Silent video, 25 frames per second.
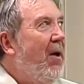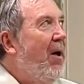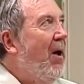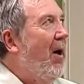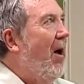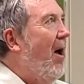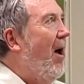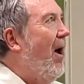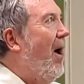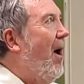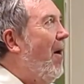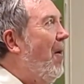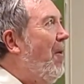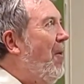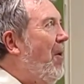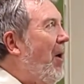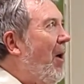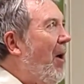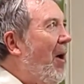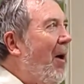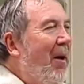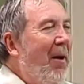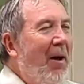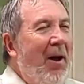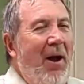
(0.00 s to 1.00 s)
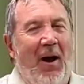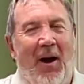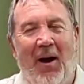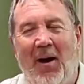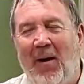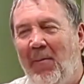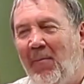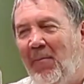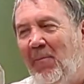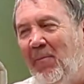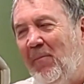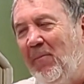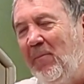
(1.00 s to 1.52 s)
Uh,
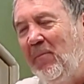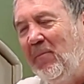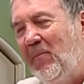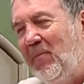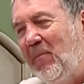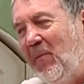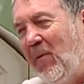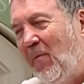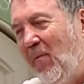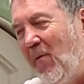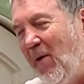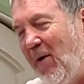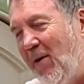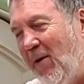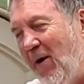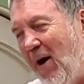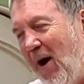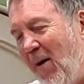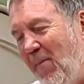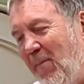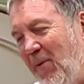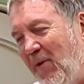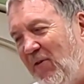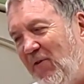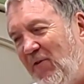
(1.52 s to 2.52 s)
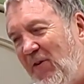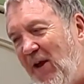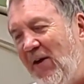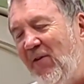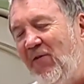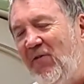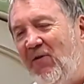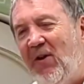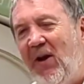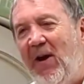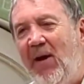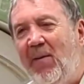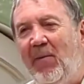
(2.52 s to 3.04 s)
um, Radama says
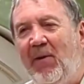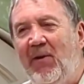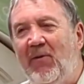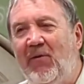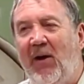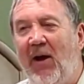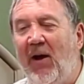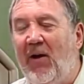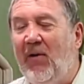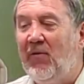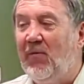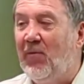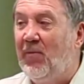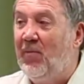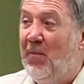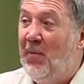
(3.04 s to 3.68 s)
to him, he says,